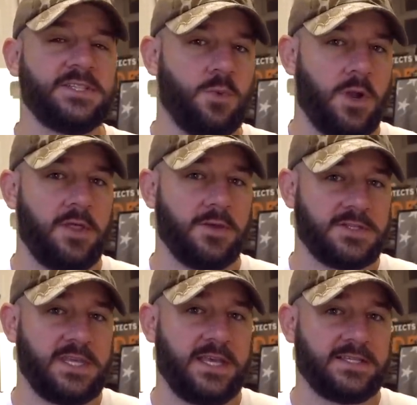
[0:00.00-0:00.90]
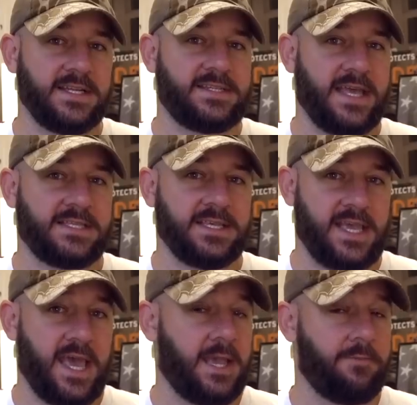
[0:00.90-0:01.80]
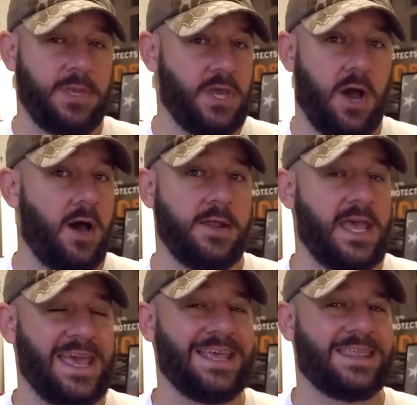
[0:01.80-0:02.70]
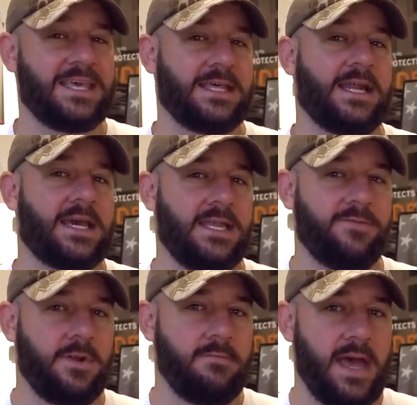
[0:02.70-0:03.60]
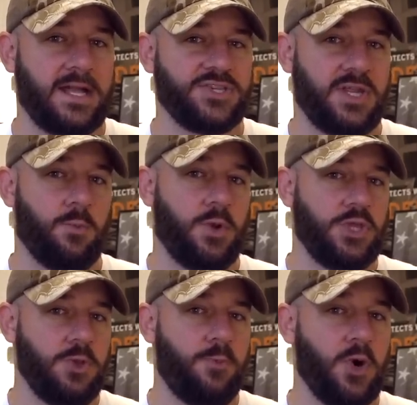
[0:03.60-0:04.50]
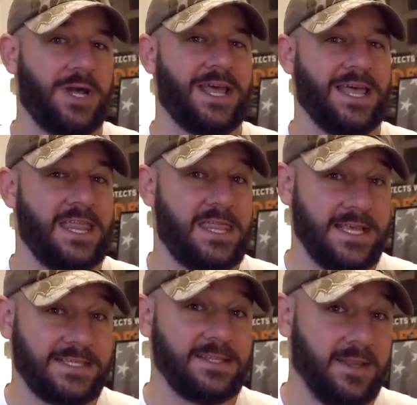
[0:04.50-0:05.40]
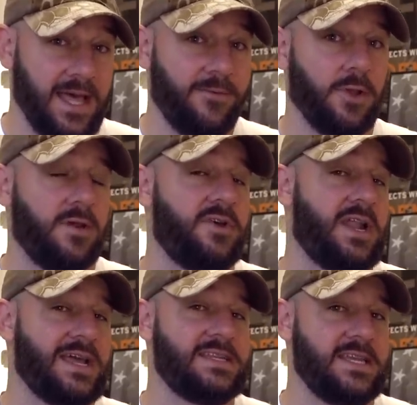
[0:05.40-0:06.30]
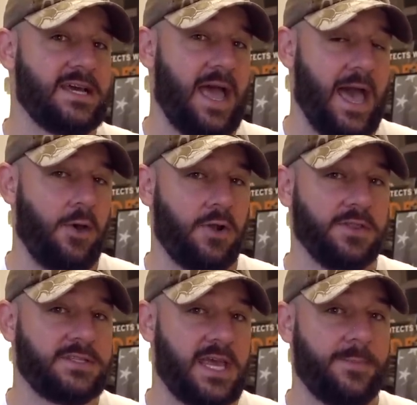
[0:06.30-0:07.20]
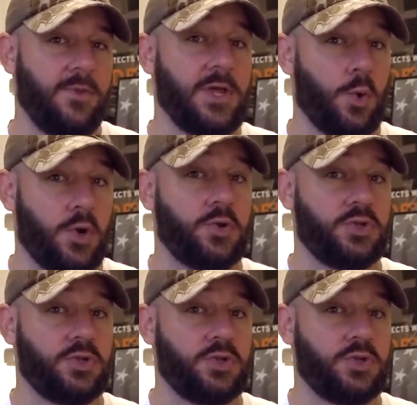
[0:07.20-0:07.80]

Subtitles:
one of those things that takes the cake beyond anything that I can even imagine. And when you put this level of an idea out on the table in order to